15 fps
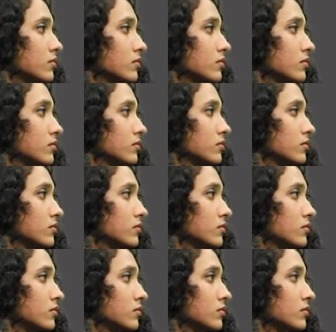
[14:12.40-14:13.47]

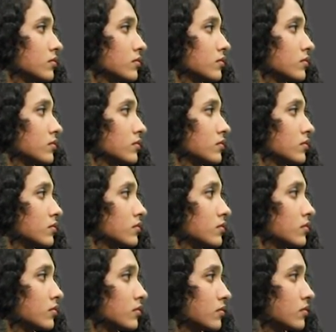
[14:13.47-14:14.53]

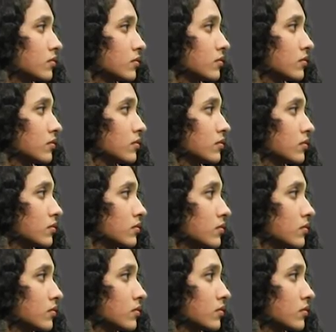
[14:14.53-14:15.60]

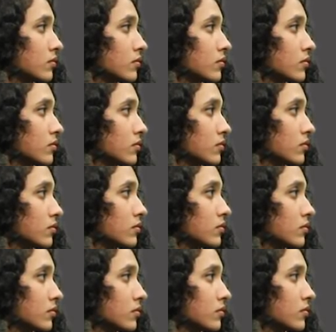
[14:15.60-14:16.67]

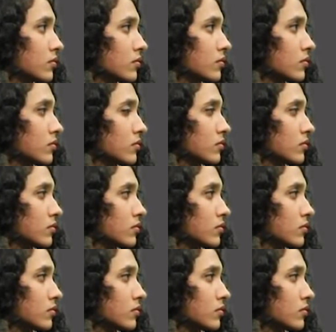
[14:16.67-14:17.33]
No words are spoken by the person on screen.